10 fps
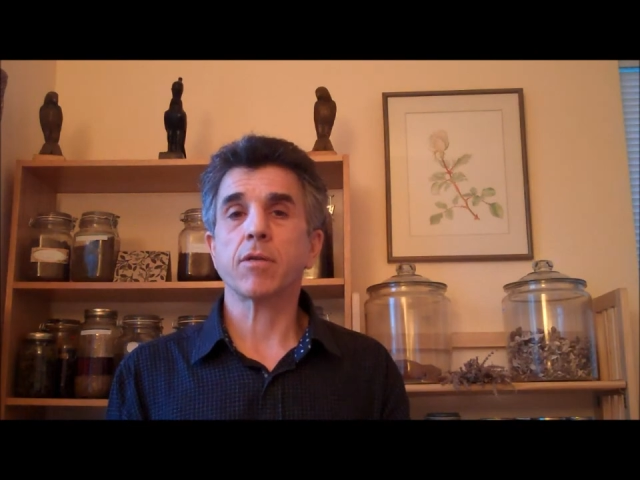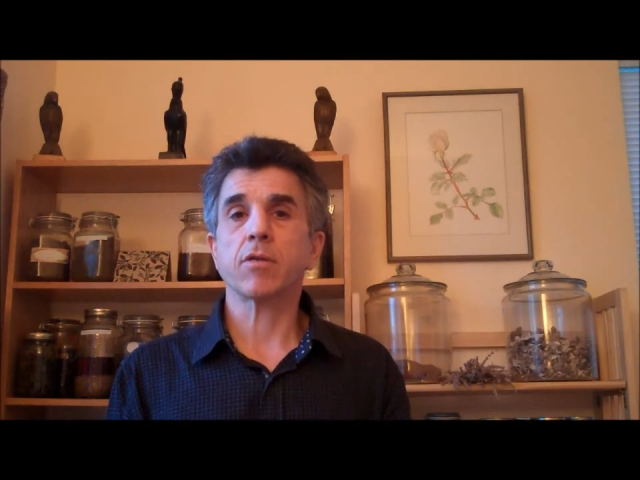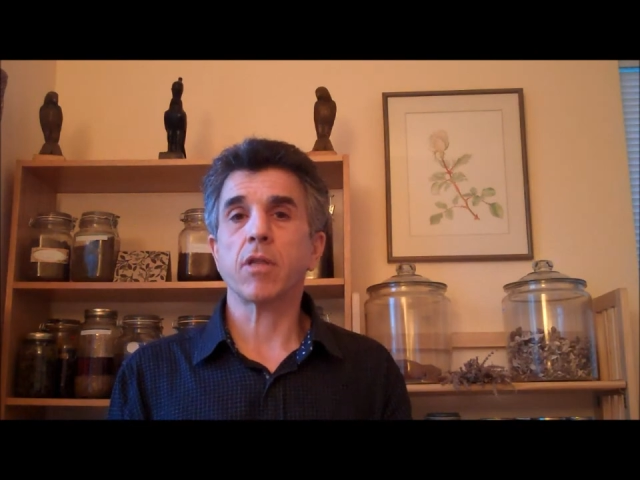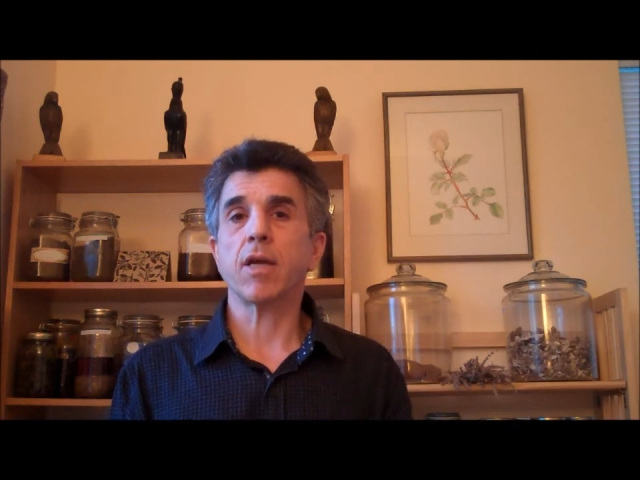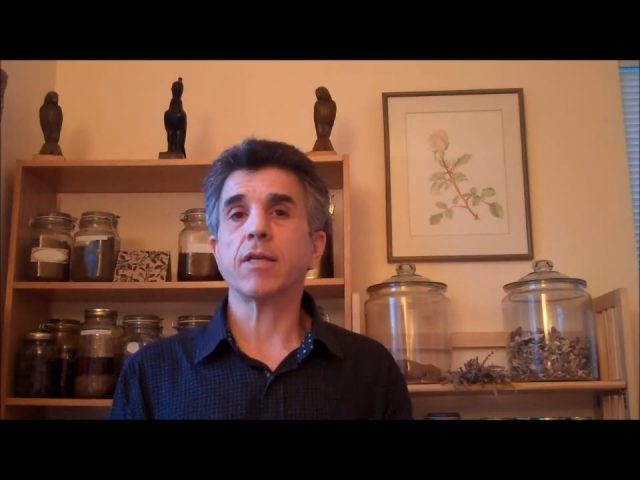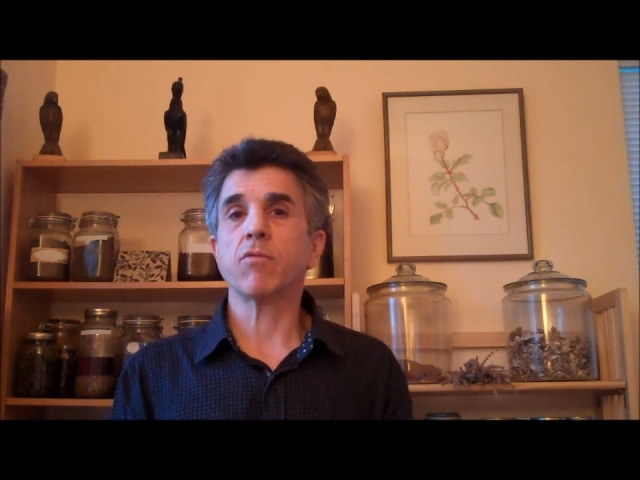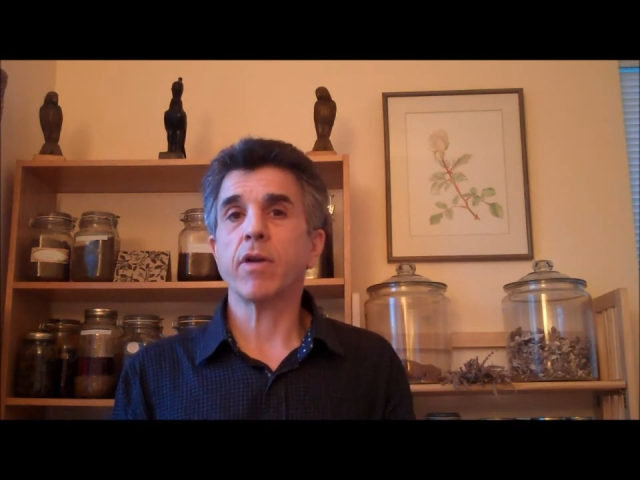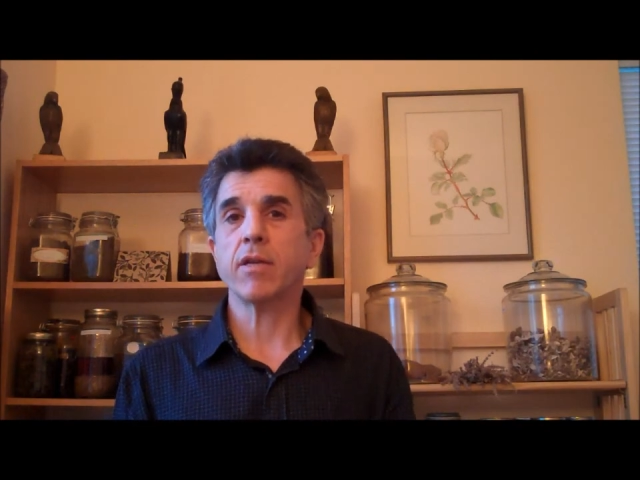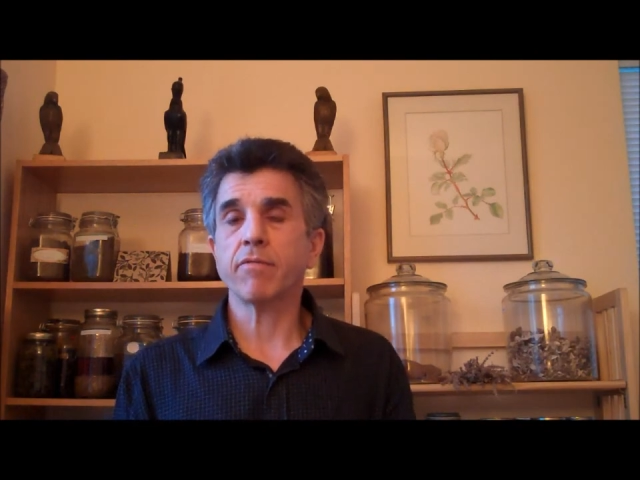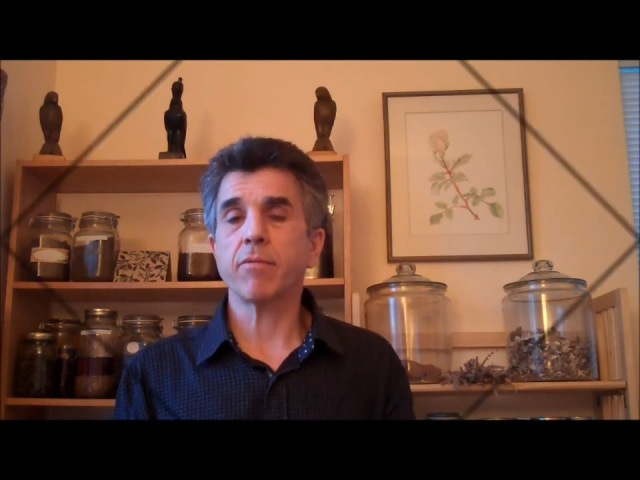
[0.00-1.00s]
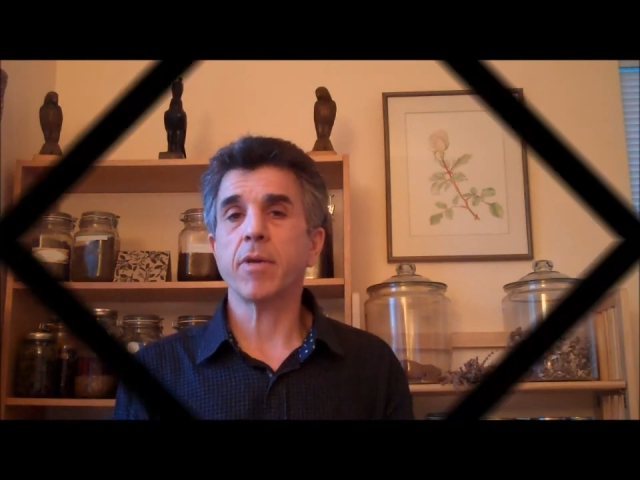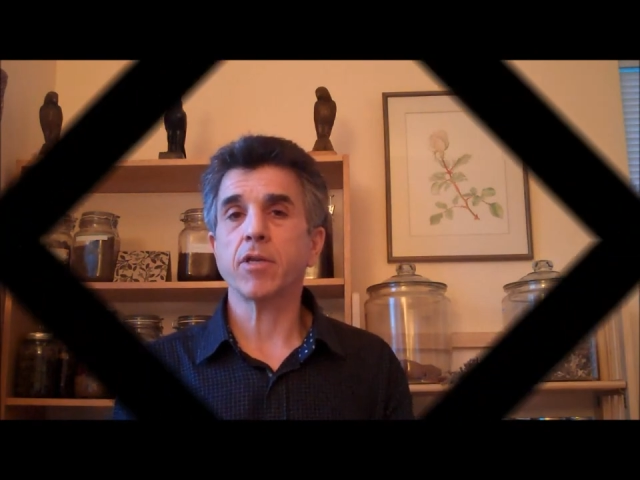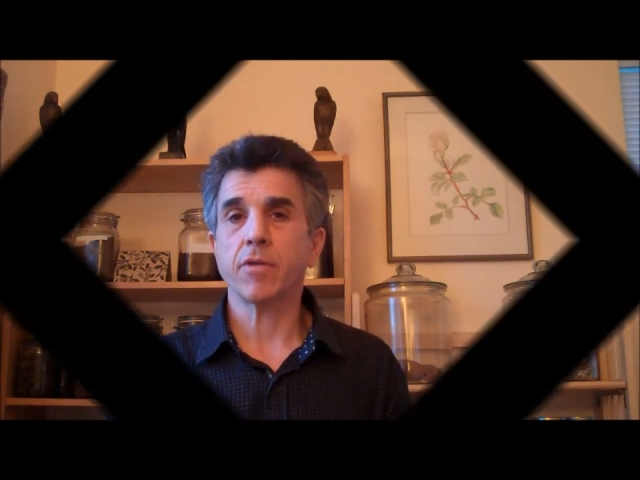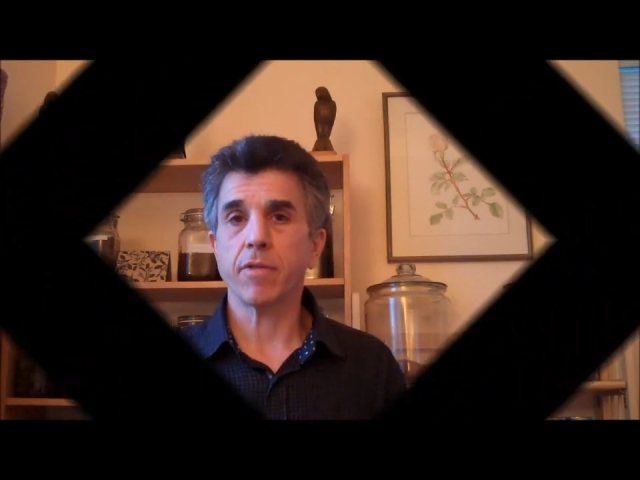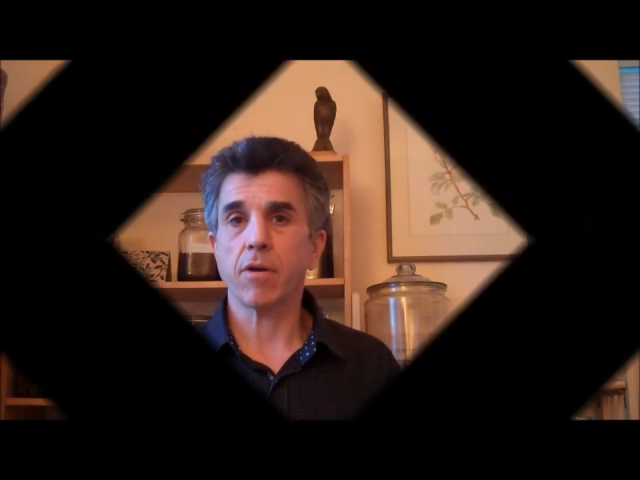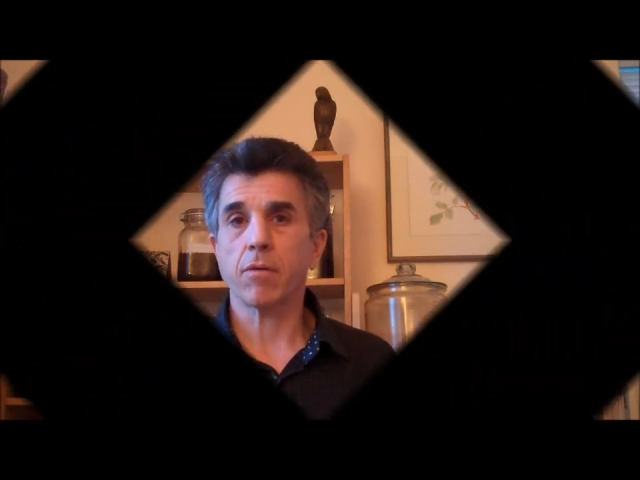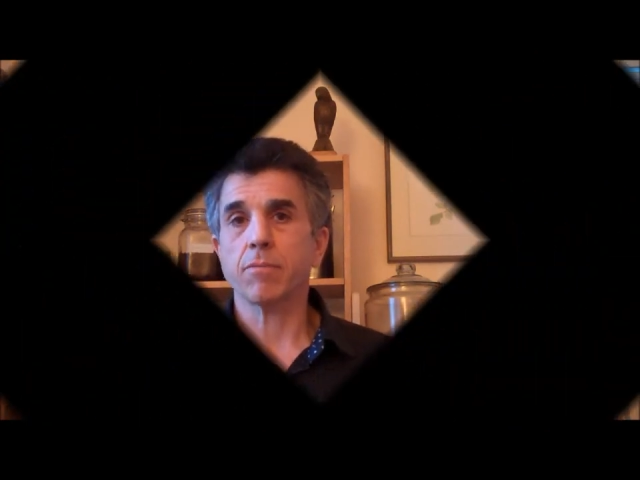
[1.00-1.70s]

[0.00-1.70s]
There's a lot of great information there.